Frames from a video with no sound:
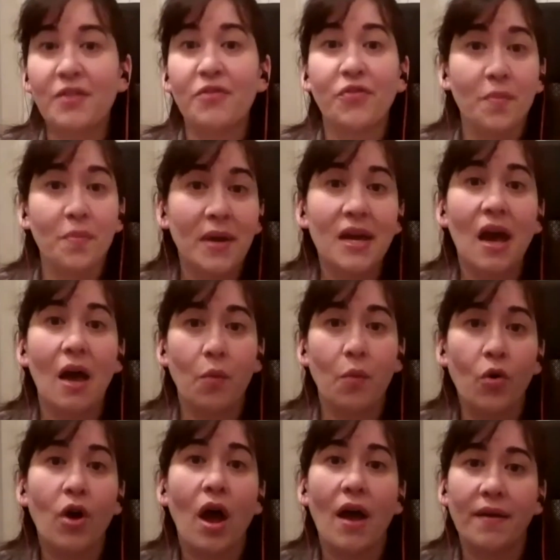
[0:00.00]
for me,
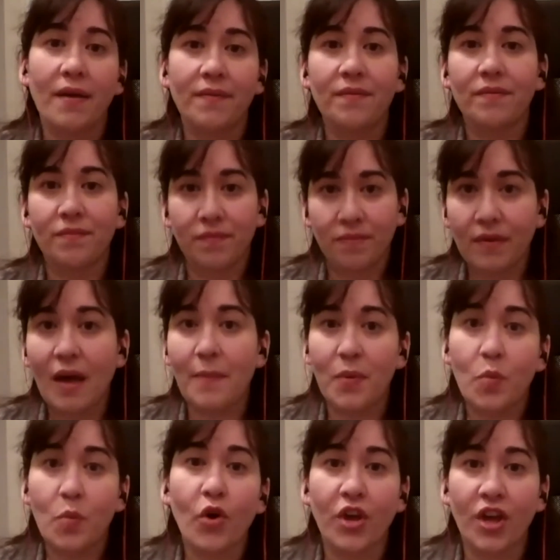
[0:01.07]
I have
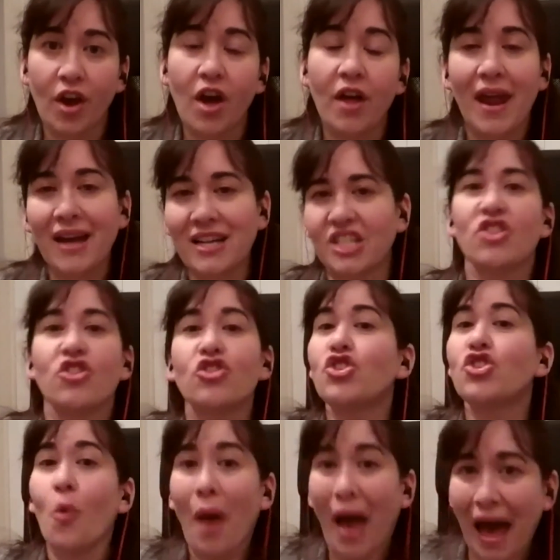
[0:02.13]
been working on actually the
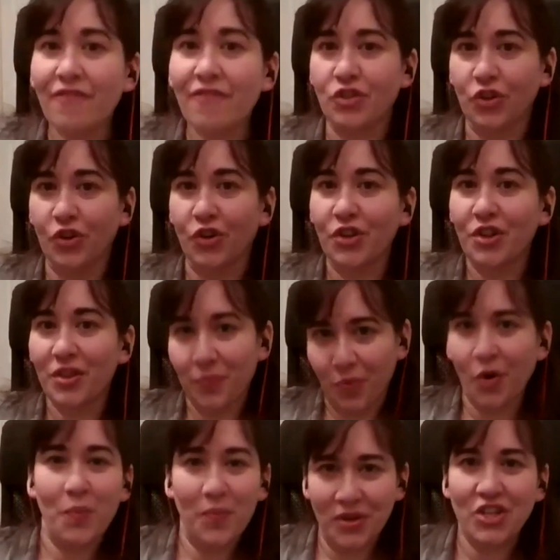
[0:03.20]
show after the
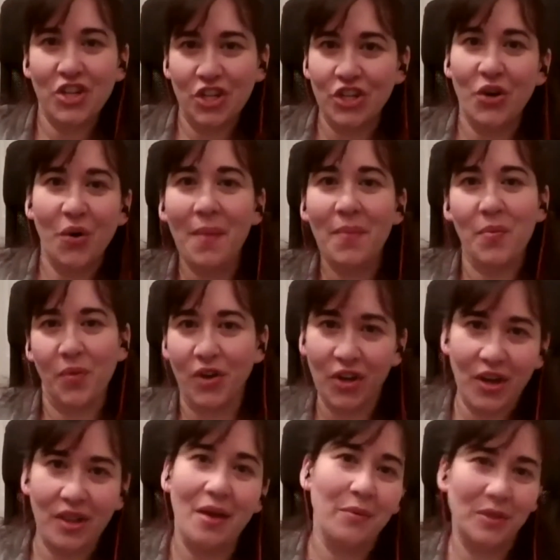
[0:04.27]
Prohibition show. I've been working
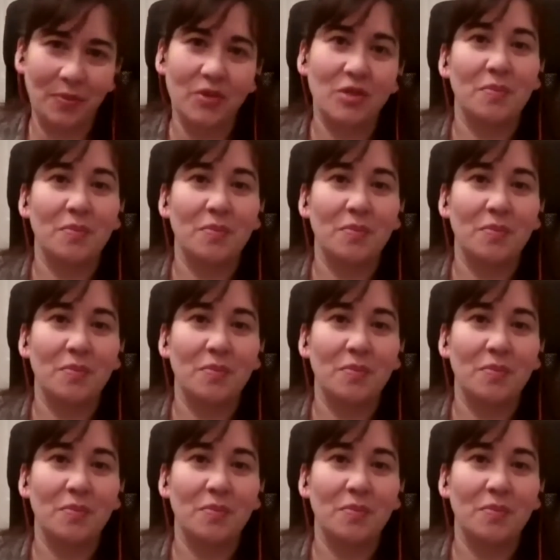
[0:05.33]
on, that was supposed to be